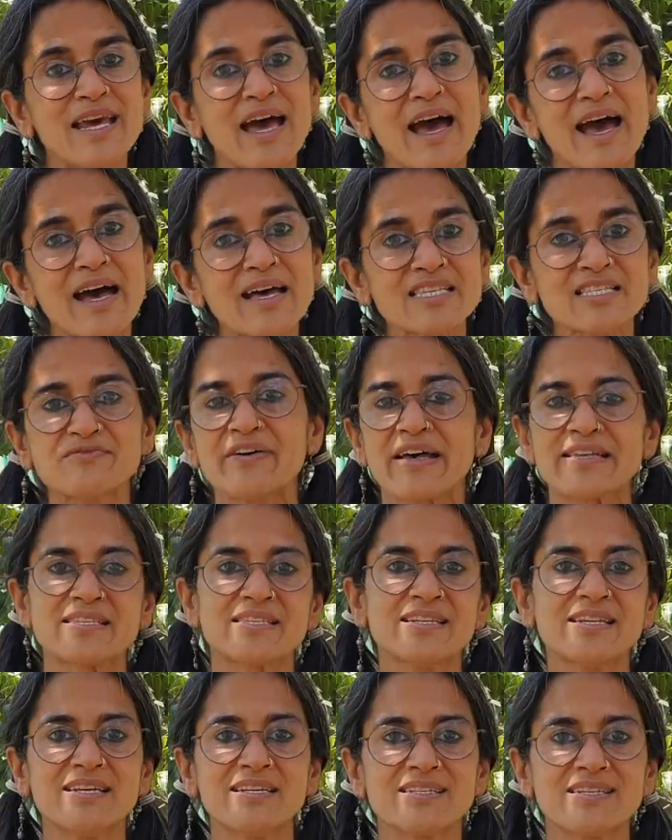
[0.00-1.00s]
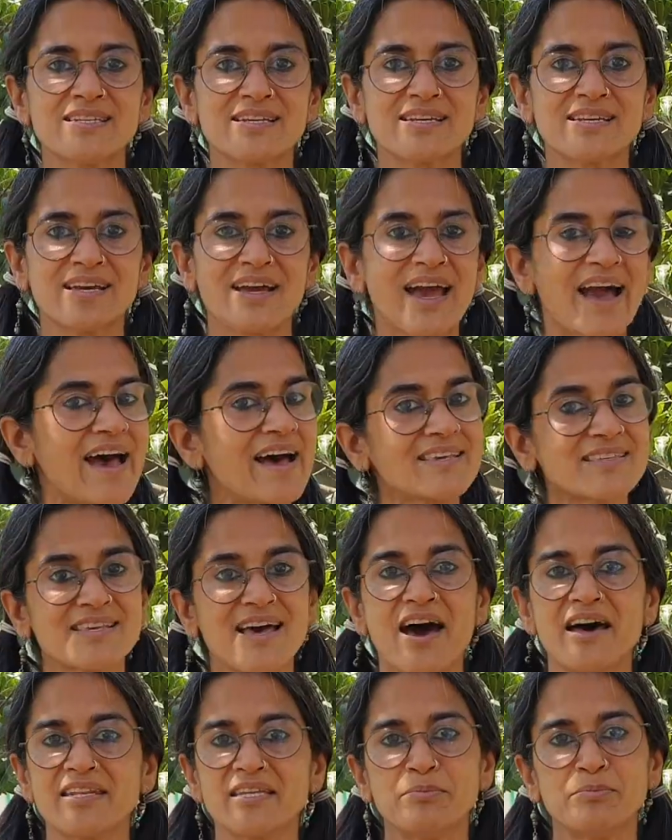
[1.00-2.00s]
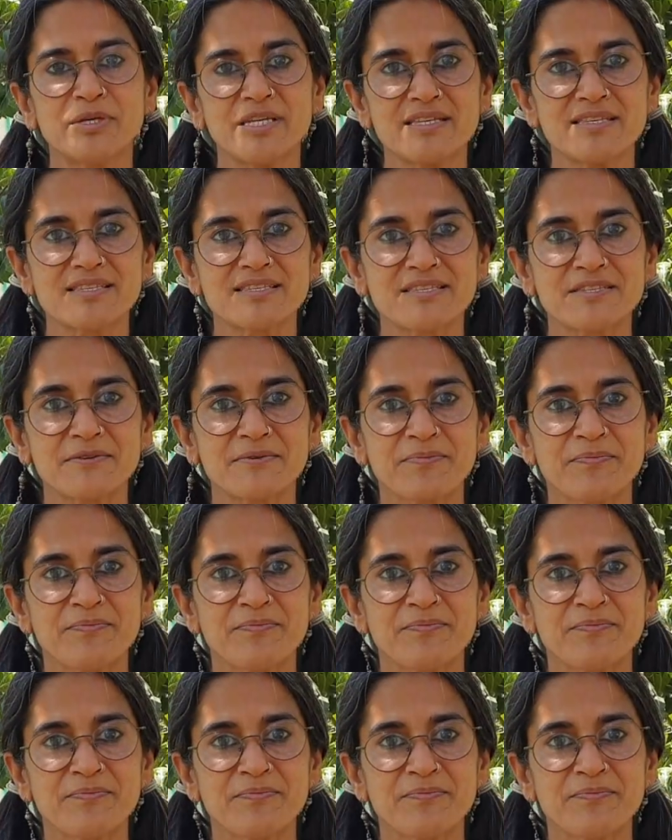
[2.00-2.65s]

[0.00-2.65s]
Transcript: as fascinating as honeybees.